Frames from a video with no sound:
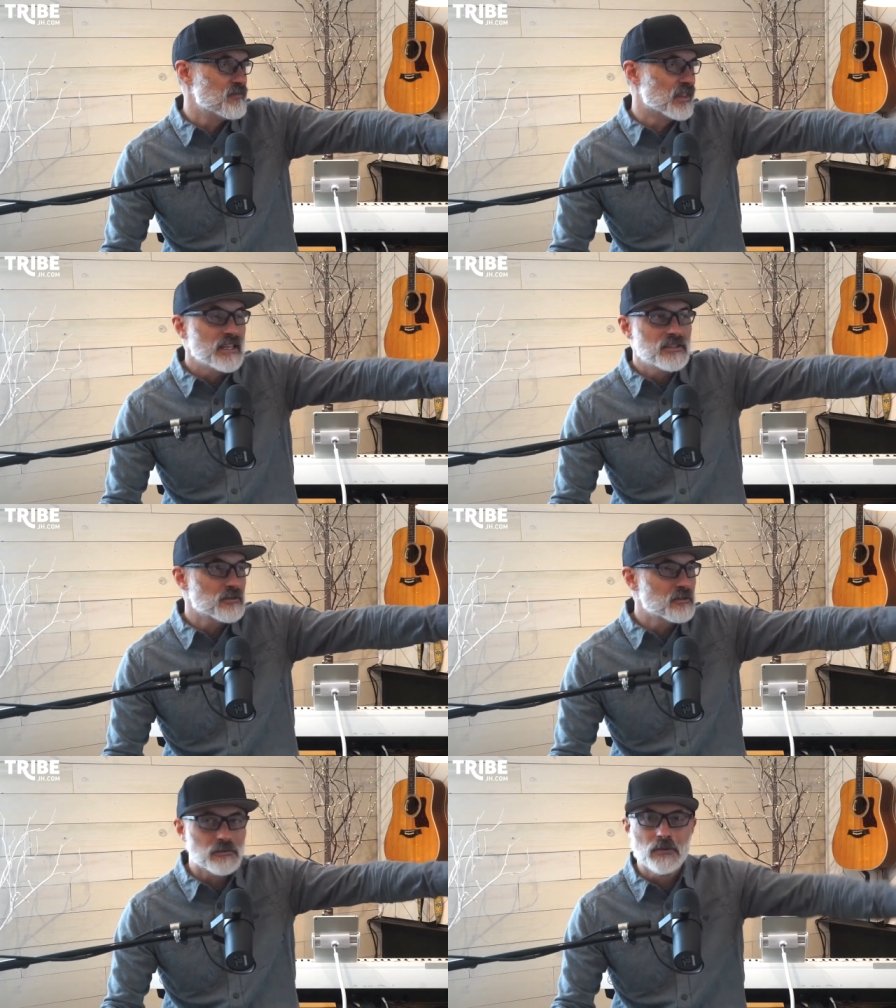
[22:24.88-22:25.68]

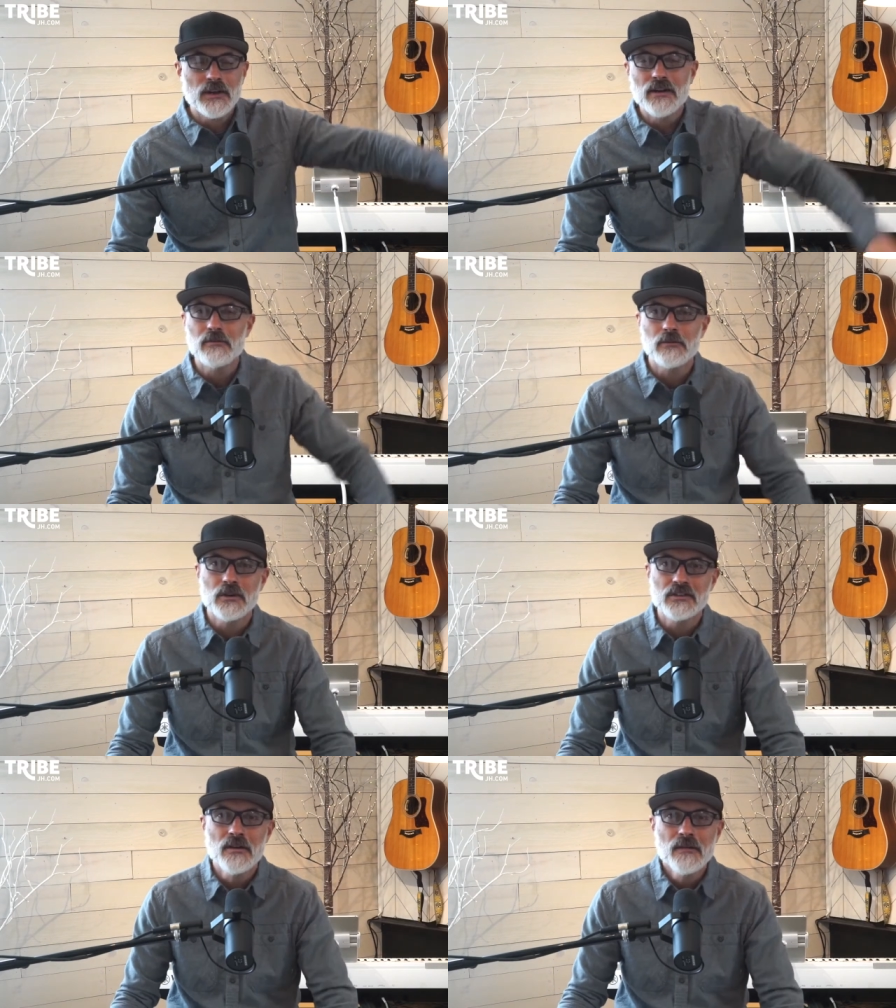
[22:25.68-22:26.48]
lizard or whatever it
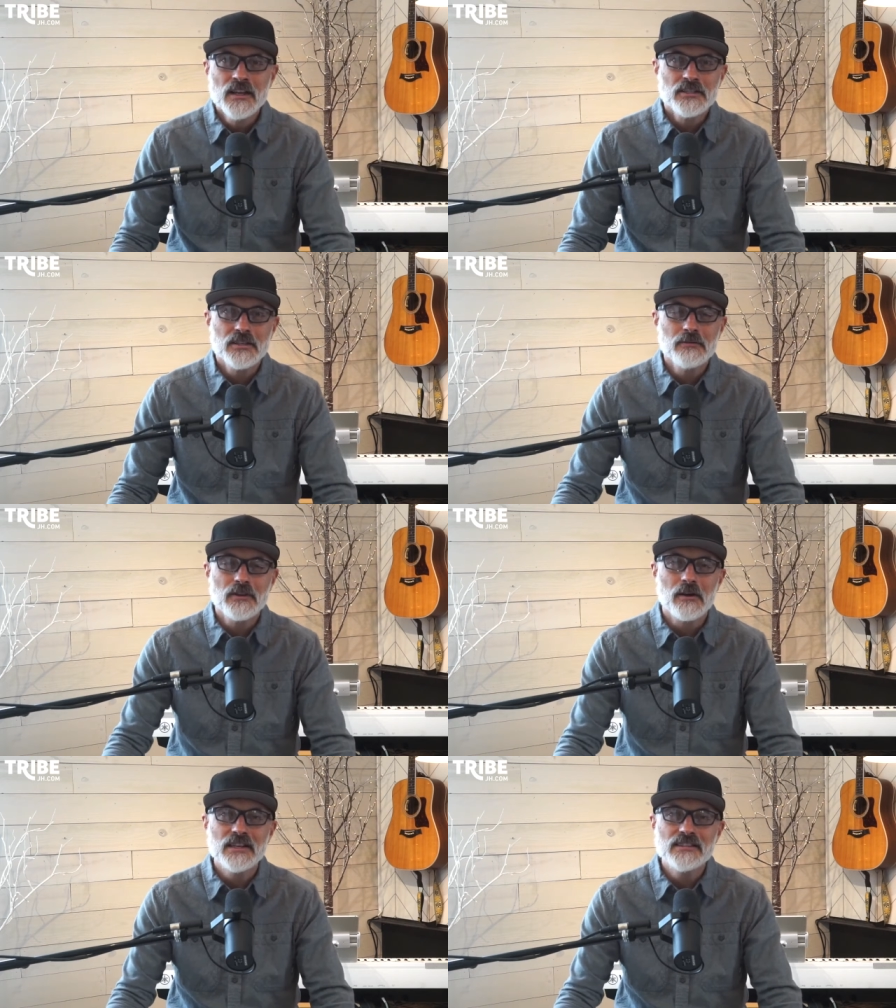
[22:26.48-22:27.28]
was? She would
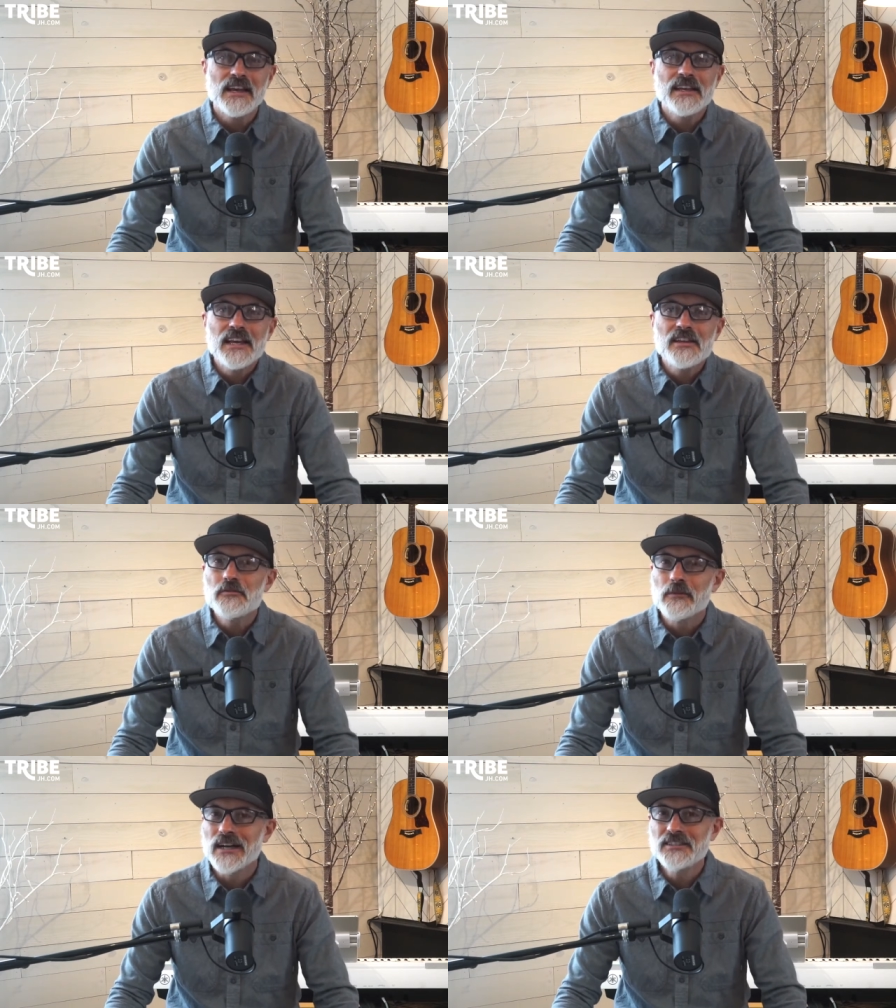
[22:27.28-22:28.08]
always say, Can
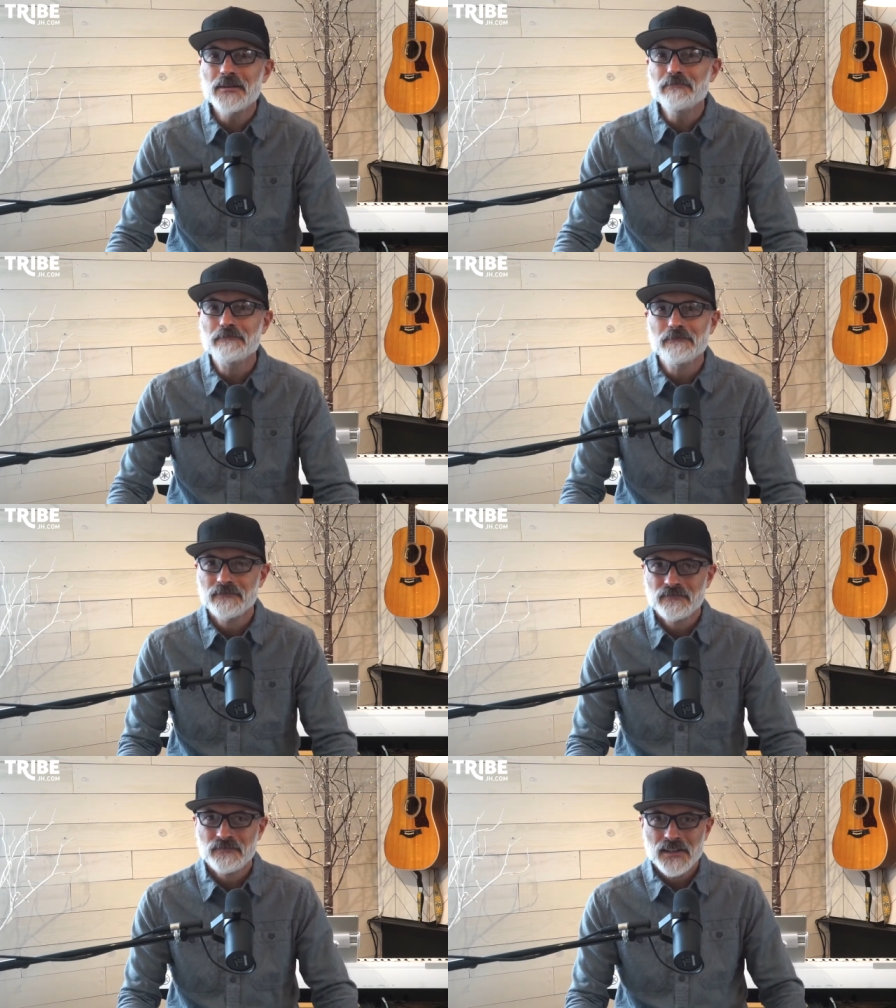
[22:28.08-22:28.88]
you watch him?
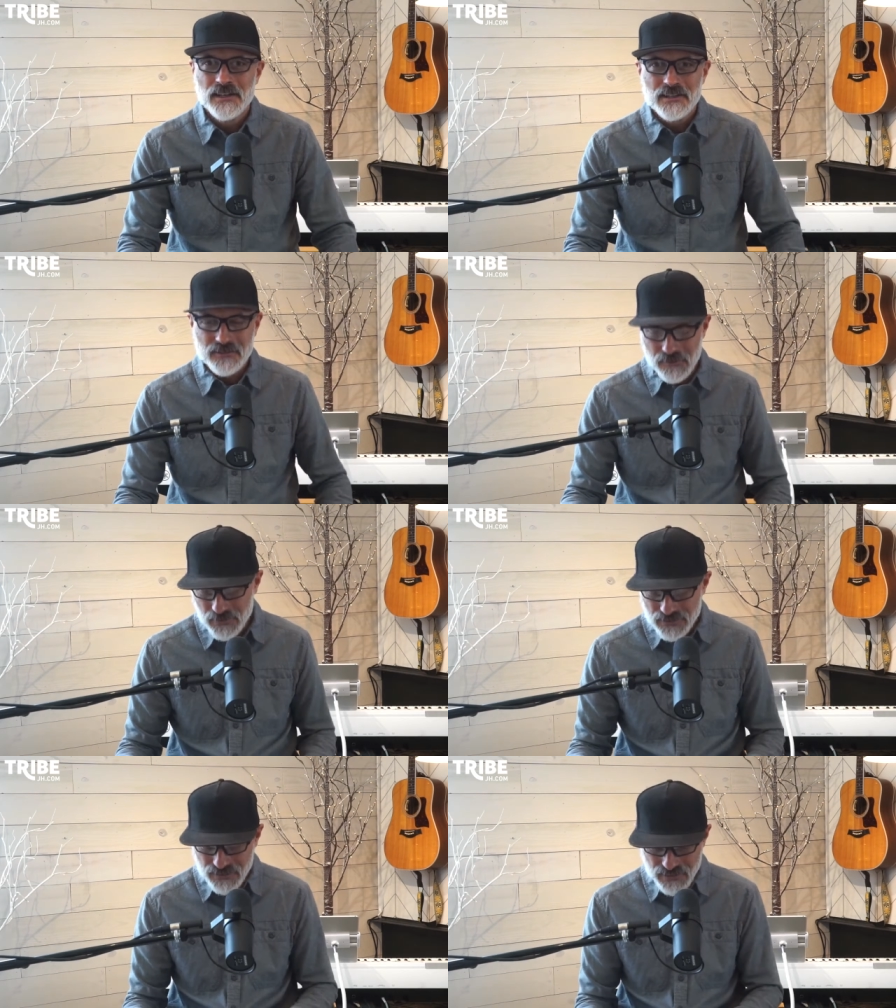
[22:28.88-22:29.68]
So we say